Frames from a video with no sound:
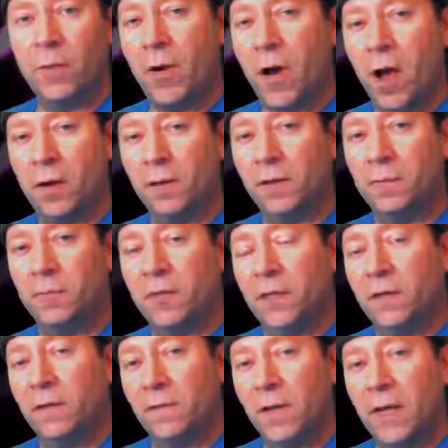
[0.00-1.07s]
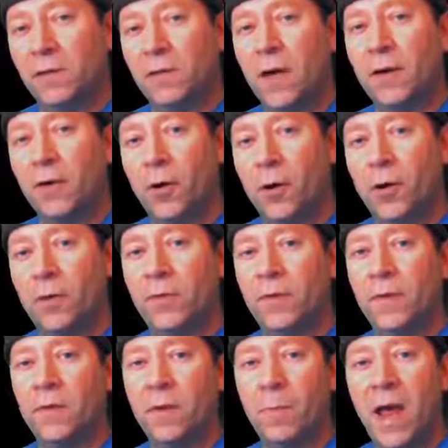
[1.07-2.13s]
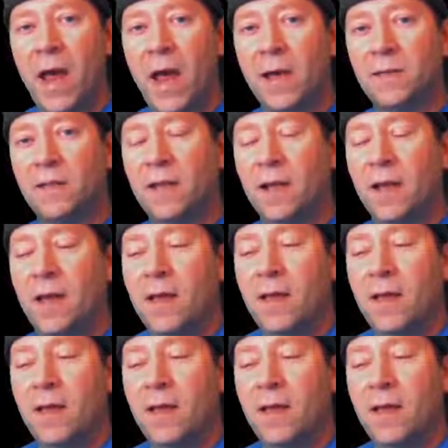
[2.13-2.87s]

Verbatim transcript: apocalyptic event on Earth in the past.